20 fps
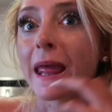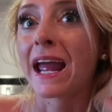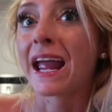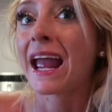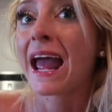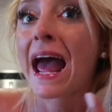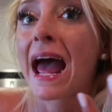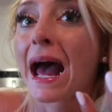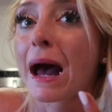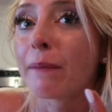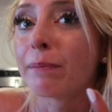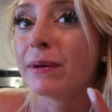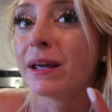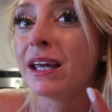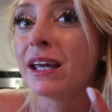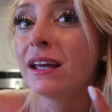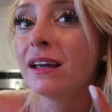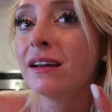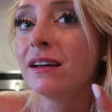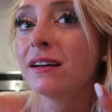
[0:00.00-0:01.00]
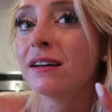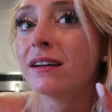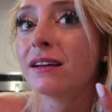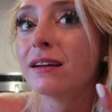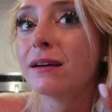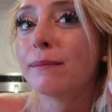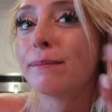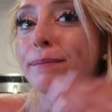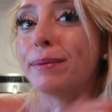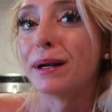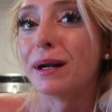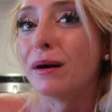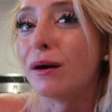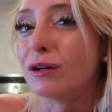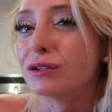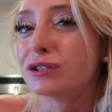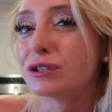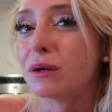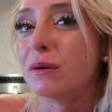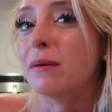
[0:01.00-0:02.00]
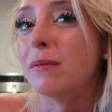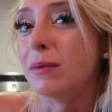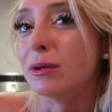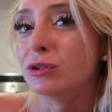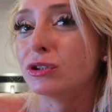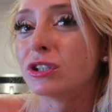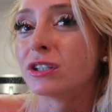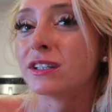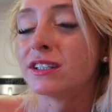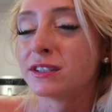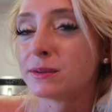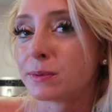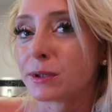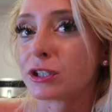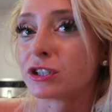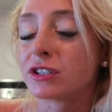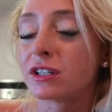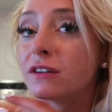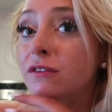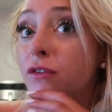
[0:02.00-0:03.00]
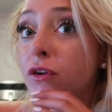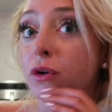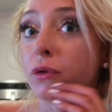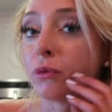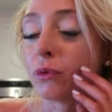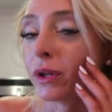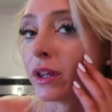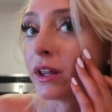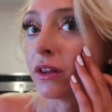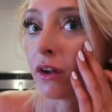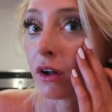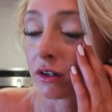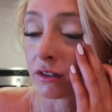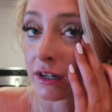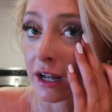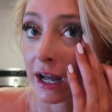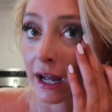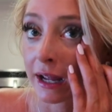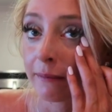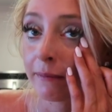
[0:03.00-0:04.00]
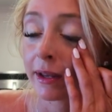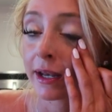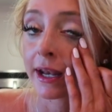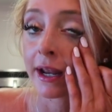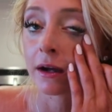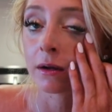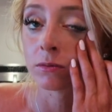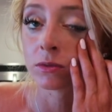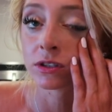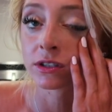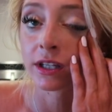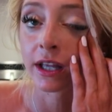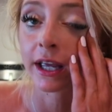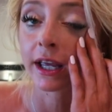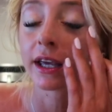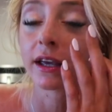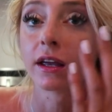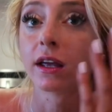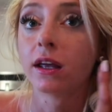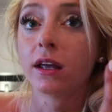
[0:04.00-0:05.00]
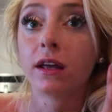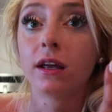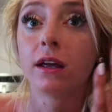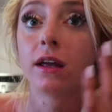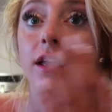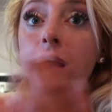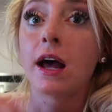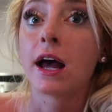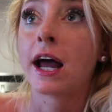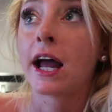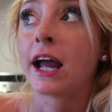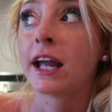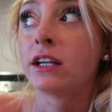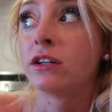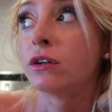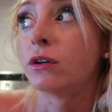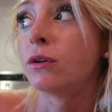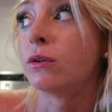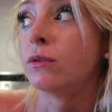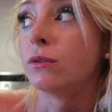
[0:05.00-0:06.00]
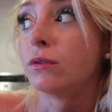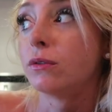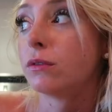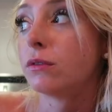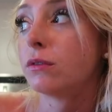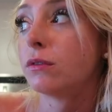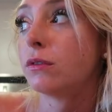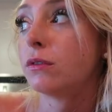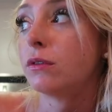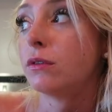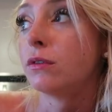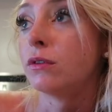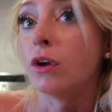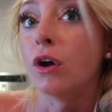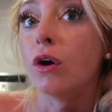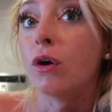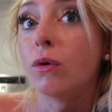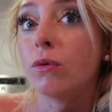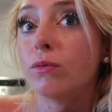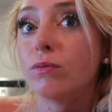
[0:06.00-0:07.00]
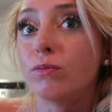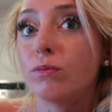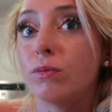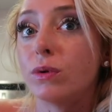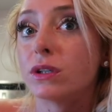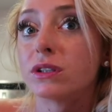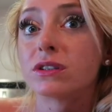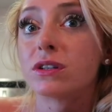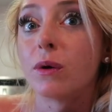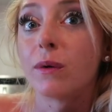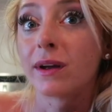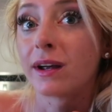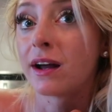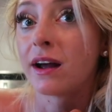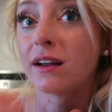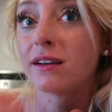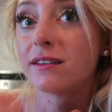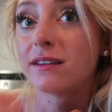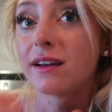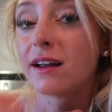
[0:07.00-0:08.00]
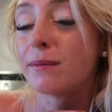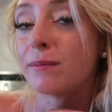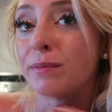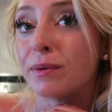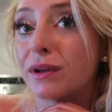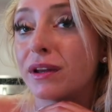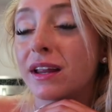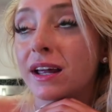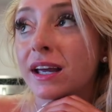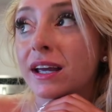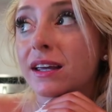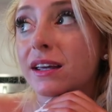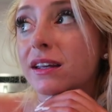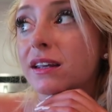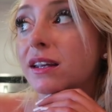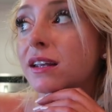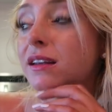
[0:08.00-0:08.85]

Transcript: a happy but also emotionless person for a really long time. And now I'm just like, I don't know what's going on. But like,